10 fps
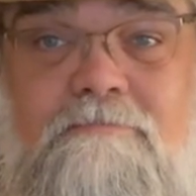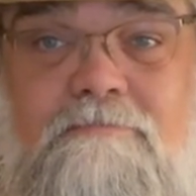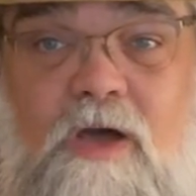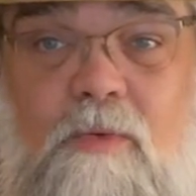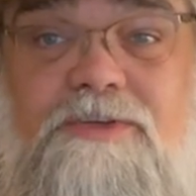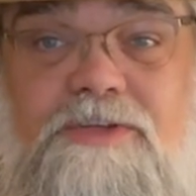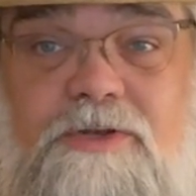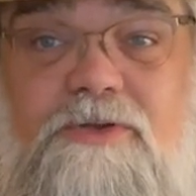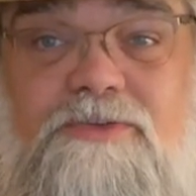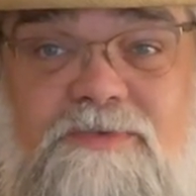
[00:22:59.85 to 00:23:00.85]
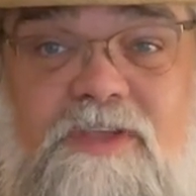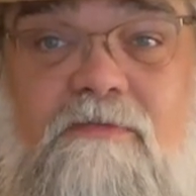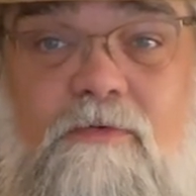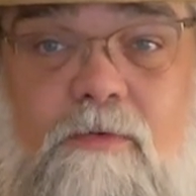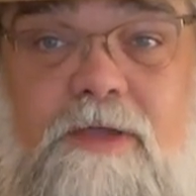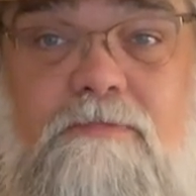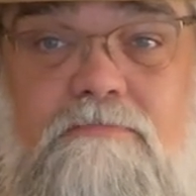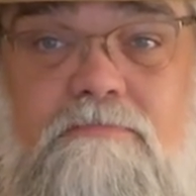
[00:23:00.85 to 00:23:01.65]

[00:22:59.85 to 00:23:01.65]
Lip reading: I want you to do some stuff for me.